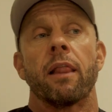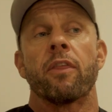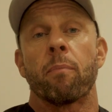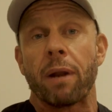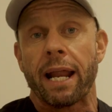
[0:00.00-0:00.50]

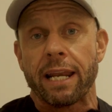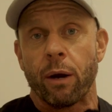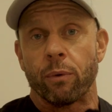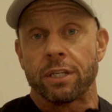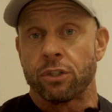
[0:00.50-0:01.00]
The plan
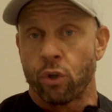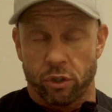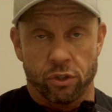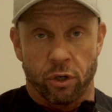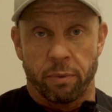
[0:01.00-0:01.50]
now is
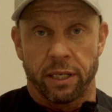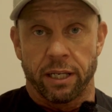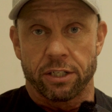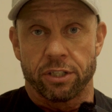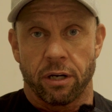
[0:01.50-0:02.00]
not to compete
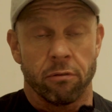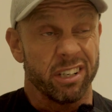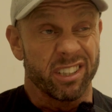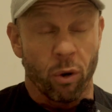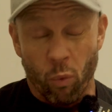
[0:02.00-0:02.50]
next year. I
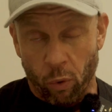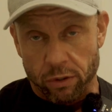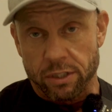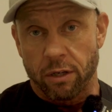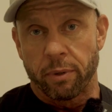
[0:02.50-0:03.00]
really don't
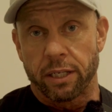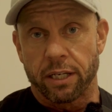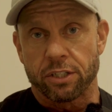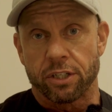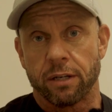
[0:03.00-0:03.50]
want to compete
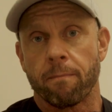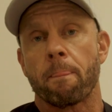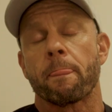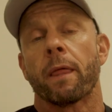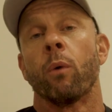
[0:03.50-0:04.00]
next year.
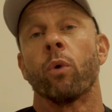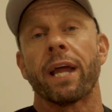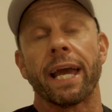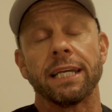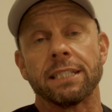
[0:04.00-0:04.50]
I want
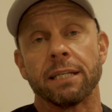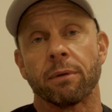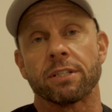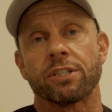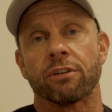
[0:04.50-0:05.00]
18
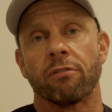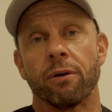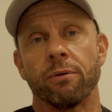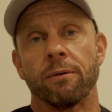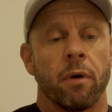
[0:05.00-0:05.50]
months to grow.